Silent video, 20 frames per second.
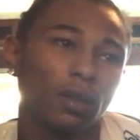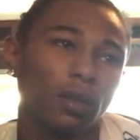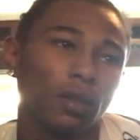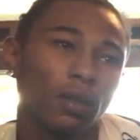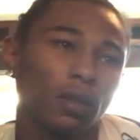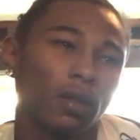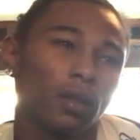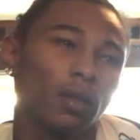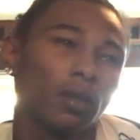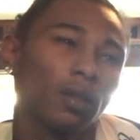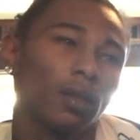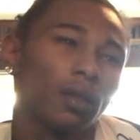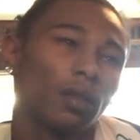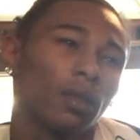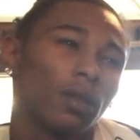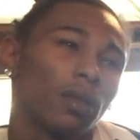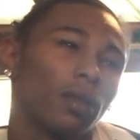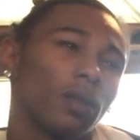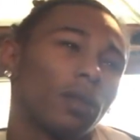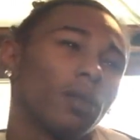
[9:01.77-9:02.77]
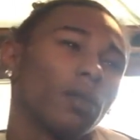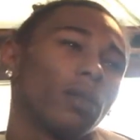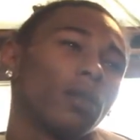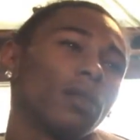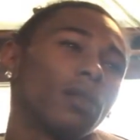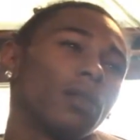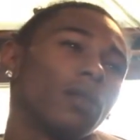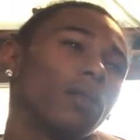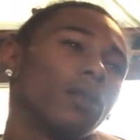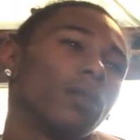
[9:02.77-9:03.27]

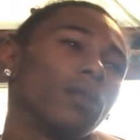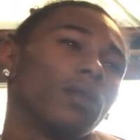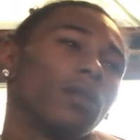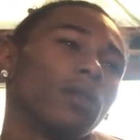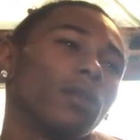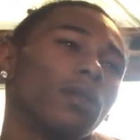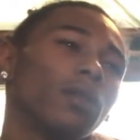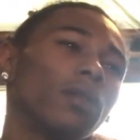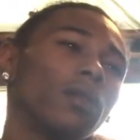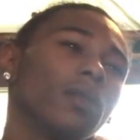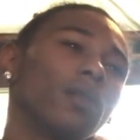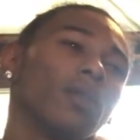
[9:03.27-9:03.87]
This person isn't speaking.